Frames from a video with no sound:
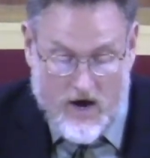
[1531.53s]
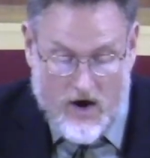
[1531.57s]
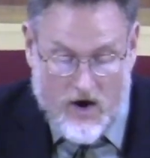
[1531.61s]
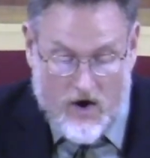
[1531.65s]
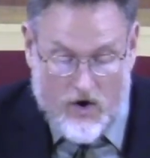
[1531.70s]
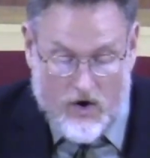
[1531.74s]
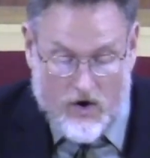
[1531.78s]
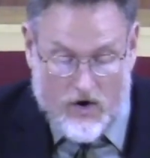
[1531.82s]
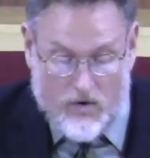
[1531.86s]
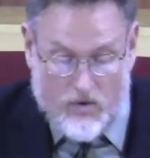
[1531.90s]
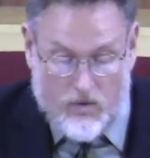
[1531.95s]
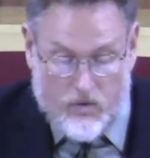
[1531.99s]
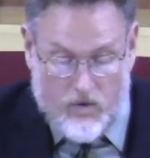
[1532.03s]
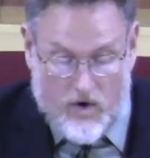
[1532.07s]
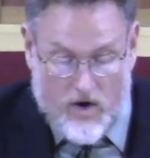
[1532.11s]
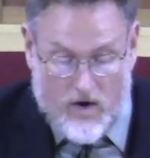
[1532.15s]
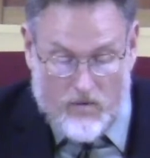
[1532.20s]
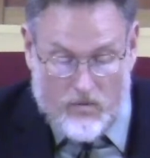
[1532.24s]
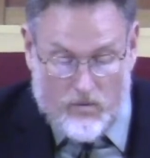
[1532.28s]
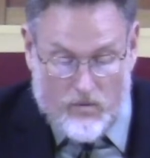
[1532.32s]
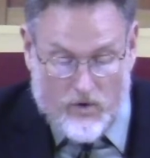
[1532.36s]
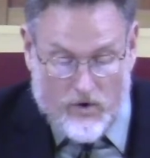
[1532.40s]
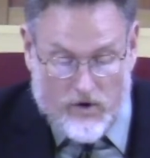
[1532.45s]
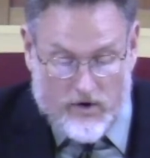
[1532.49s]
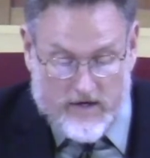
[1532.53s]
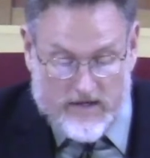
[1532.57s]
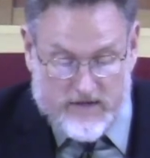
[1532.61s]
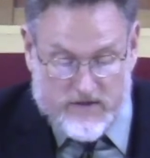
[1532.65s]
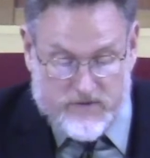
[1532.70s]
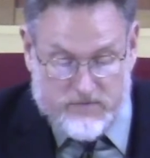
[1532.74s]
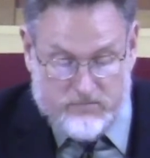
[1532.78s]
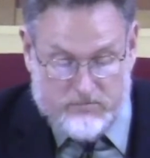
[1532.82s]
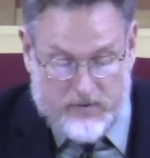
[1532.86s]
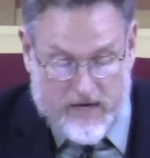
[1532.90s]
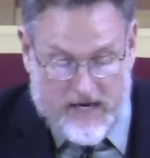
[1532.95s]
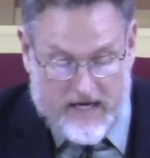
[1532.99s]
or what were
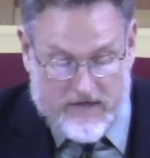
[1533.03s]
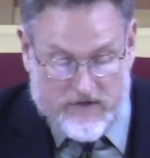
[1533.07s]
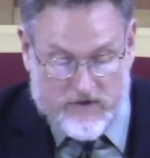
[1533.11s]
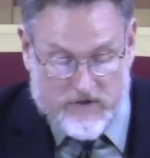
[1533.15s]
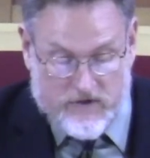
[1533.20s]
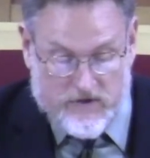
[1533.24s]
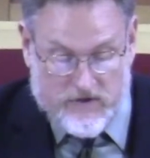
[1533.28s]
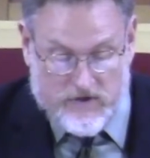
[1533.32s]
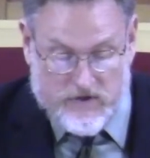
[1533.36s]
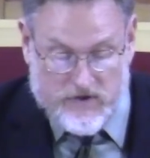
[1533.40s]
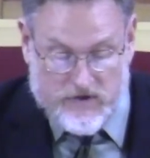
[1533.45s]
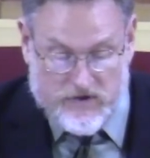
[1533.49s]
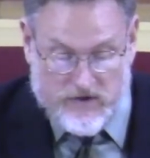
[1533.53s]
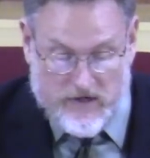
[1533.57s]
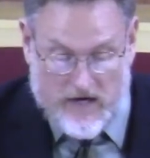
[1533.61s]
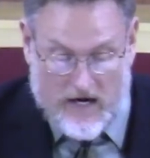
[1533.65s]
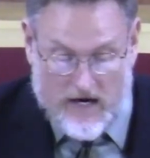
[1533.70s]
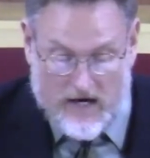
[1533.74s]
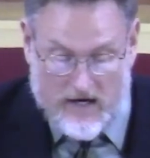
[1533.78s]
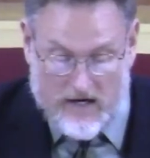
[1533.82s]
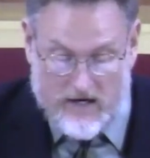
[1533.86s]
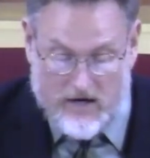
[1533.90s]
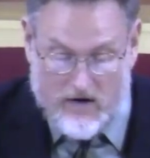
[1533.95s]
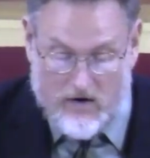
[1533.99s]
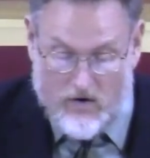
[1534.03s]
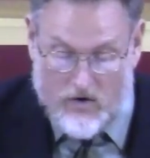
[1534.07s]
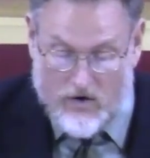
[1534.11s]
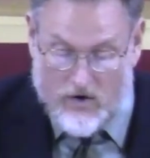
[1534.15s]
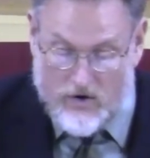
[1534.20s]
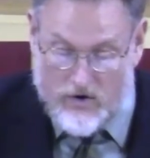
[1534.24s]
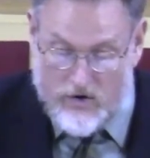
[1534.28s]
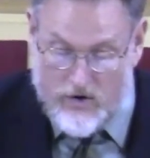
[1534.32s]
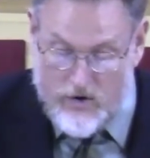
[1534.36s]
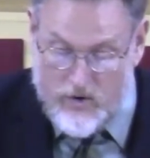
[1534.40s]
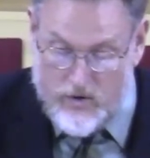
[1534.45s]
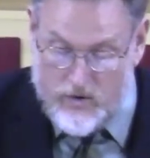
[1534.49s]
its bases sunk,
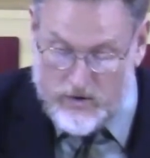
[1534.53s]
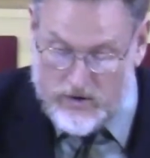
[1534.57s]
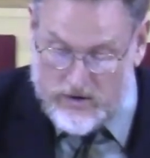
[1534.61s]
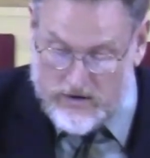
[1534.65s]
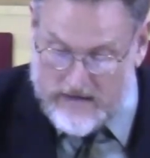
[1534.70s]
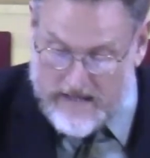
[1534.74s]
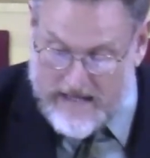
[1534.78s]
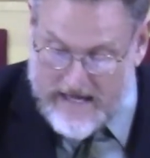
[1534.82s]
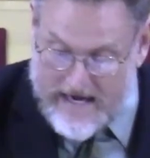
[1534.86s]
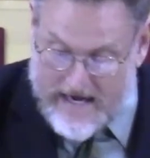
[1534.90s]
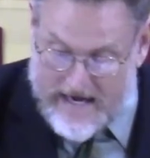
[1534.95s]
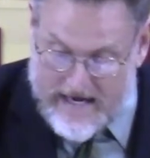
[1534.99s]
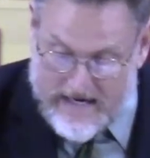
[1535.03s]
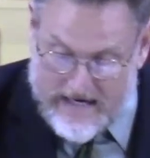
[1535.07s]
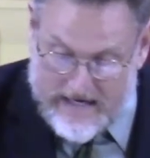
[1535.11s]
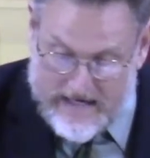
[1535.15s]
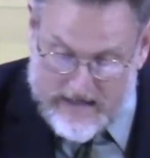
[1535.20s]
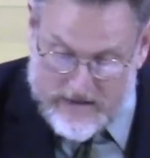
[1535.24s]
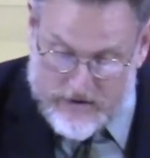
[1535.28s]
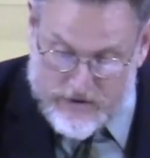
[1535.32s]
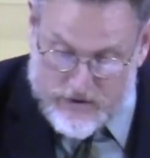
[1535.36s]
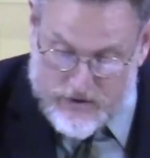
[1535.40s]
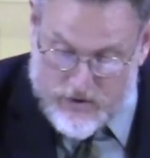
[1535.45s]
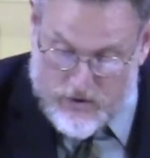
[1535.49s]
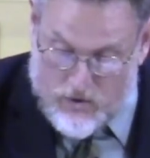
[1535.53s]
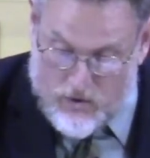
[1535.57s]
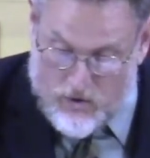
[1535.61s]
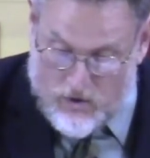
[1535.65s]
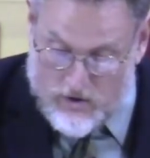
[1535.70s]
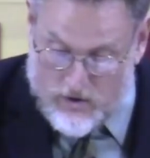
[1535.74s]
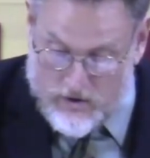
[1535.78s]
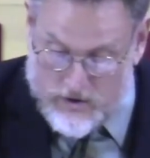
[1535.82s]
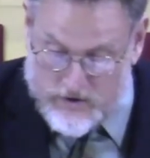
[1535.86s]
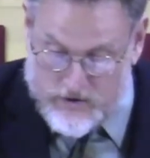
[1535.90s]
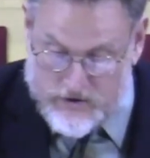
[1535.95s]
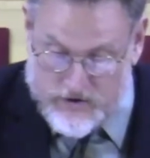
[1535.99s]
or who laid its
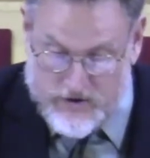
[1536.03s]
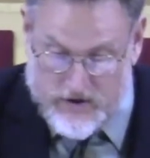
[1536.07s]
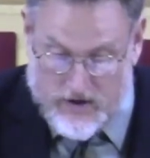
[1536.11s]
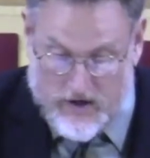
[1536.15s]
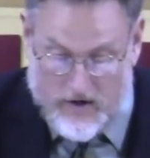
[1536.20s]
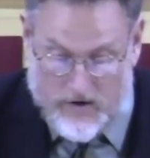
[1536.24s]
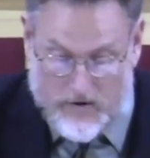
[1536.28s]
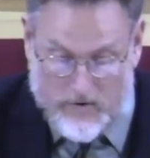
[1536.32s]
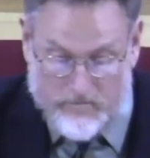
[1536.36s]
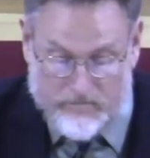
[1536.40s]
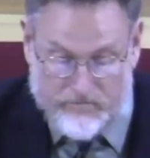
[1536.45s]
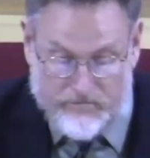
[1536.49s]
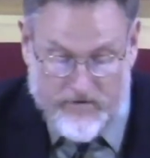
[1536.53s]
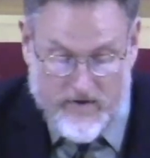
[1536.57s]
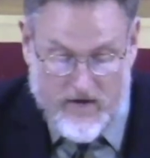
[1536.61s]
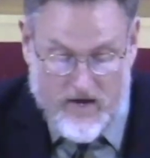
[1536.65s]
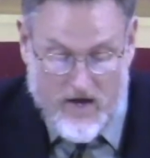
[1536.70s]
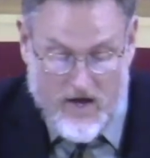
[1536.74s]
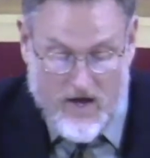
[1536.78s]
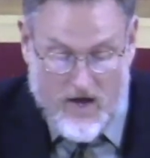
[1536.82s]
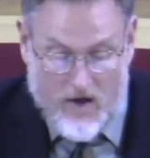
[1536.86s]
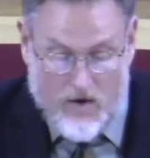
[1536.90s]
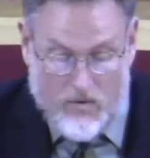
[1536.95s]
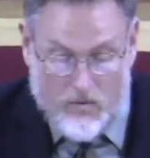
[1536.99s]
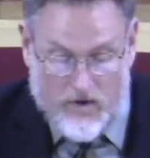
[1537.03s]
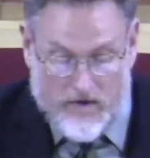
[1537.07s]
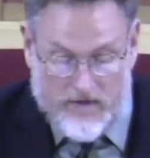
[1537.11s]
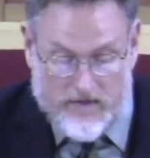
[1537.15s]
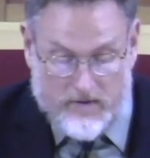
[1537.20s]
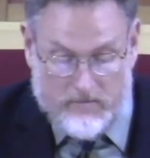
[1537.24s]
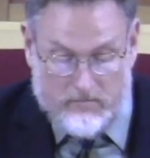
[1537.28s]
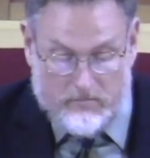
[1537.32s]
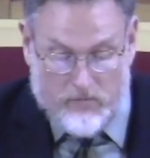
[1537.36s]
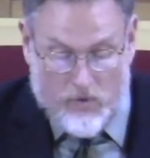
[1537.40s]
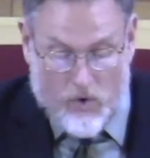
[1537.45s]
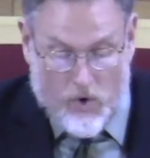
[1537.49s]
cornerstone, when
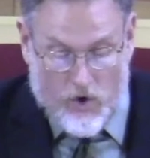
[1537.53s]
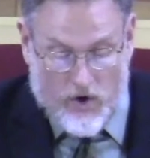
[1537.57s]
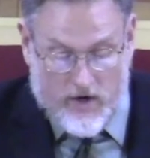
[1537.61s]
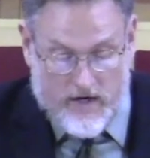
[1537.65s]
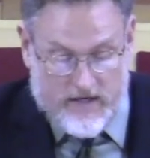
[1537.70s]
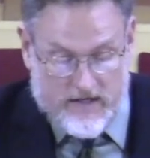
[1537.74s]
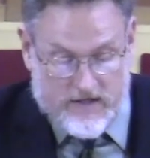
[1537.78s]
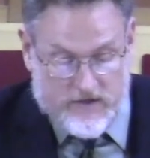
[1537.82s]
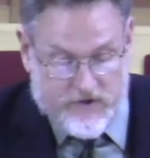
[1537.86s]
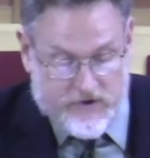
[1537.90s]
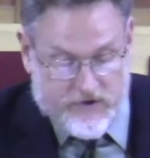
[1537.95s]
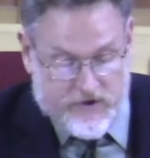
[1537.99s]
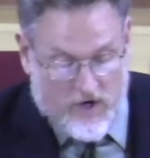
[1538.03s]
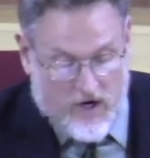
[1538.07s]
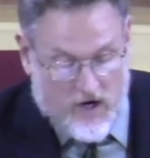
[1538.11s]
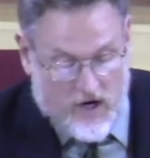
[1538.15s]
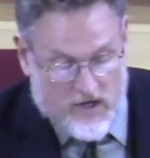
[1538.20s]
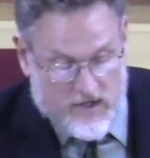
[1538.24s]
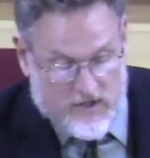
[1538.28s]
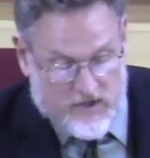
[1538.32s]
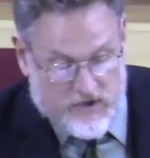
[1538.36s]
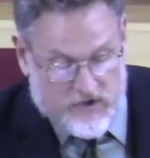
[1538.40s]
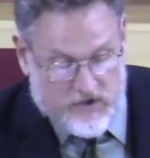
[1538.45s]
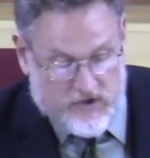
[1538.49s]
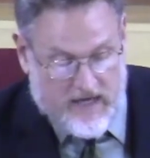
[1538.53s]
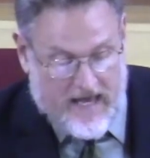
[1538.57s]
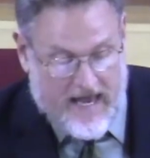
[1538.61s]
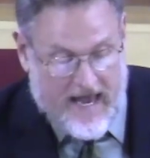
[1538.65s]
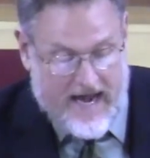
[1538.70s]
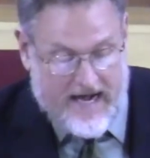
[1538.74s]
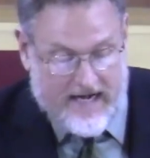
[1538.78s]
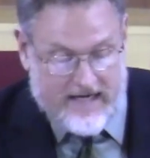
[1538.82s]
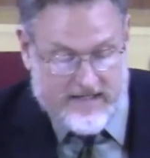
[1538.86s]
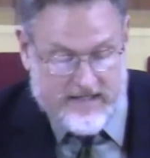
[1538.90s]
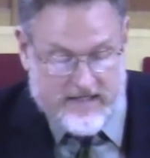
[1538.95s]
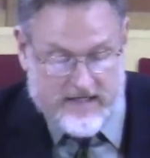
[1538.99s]
the morning stars
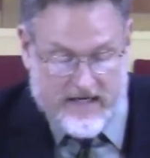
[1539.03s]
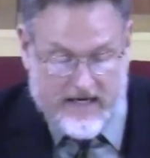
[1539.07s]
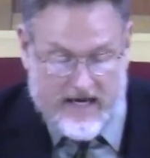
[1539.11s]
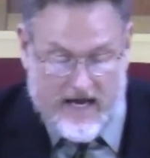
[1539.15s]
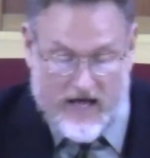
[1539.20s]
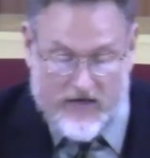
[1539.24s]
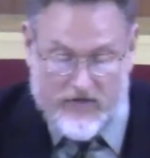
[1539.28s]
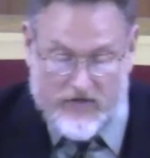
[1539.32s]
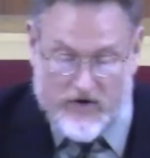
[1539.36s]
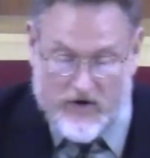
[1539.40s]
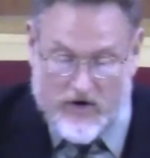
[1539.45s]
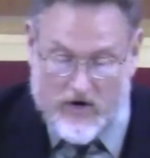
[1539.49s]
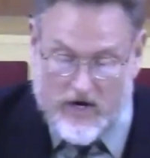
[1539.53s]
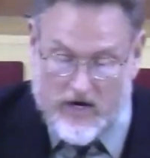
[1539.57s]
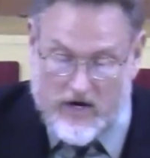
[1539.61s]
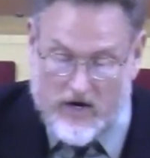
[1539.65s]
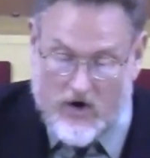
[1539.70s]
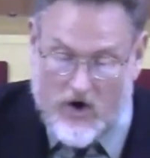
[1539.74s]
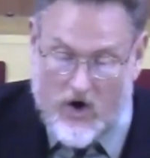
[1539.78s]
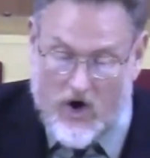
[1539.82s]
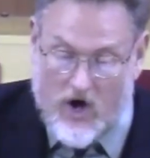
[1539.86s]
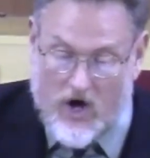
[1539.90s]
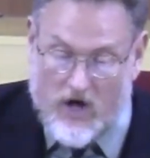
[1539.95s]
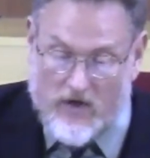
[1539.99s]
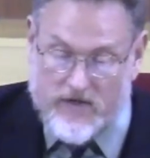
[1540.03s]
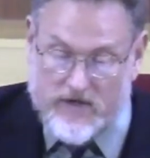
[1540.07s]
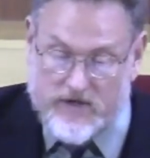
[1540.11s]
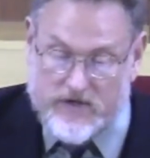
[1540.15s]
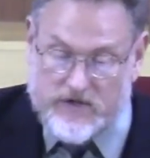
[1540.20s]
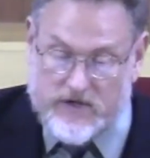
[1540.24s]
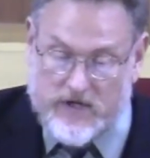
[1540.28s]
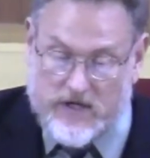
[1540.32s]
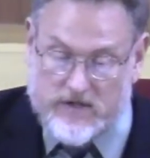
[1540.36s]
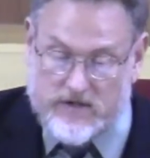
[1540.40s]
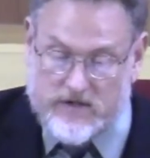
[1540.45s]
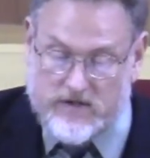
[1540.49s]
sang together and all the
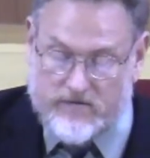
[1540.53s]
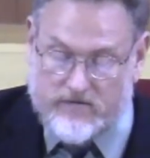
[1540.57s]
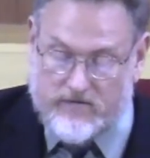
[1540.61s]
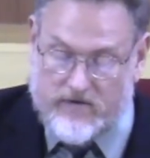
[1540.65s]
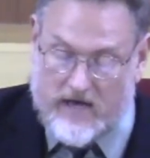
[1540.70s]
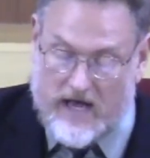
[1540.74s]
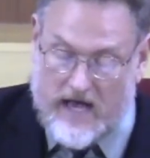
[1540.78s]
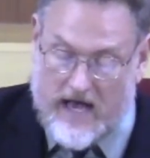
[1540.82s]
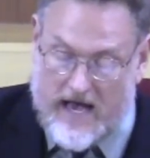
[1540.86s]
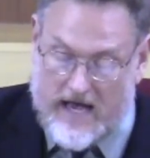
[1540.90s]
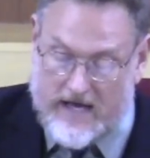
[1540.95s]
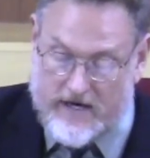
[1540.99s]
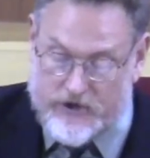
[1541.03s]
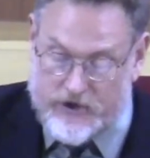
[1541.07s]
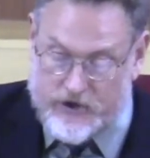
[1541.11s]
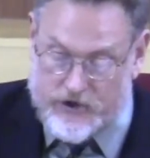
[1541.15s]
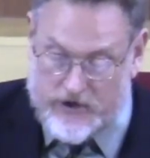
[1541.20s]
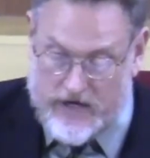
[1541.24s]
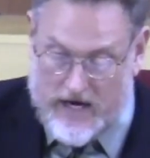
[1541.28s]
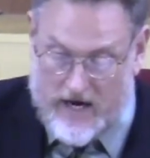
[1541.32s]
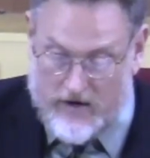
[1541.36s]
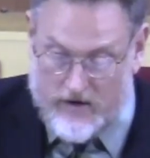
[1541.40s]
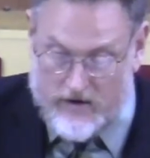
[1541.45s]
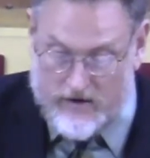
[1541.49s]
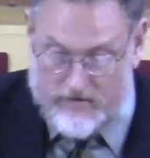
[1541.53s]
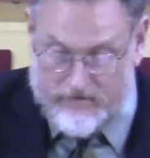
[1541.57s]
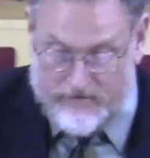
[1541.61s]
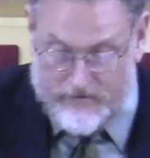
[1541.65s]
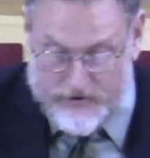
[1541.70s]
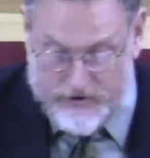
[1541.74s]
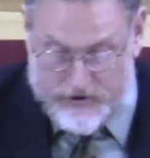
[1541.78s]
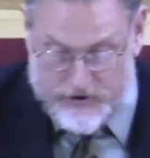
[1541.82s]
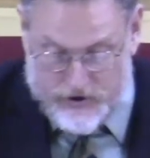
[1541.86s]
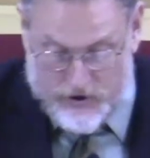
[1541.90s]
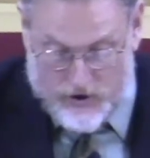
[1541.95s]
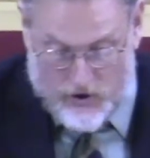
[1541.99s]
sons of God shouted
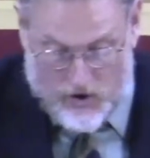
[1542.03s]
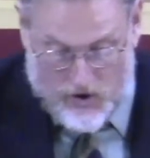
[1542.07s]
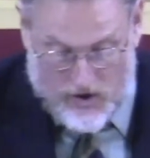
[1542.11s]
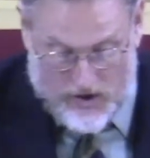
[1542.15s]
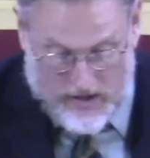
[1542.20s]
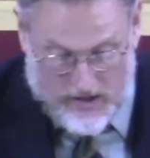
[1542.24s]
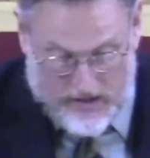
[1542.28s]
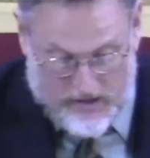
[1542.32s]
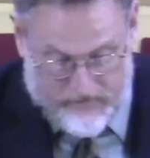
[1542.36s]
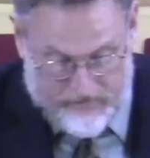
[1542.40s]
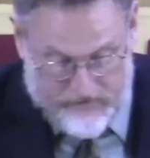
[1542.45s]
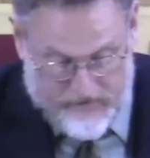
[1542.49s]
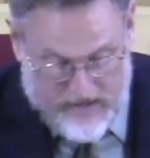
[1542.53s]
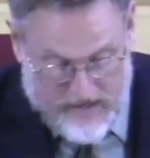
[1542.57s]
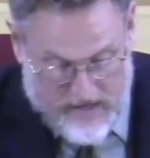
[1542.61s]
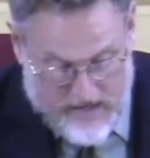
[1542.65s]
for joy.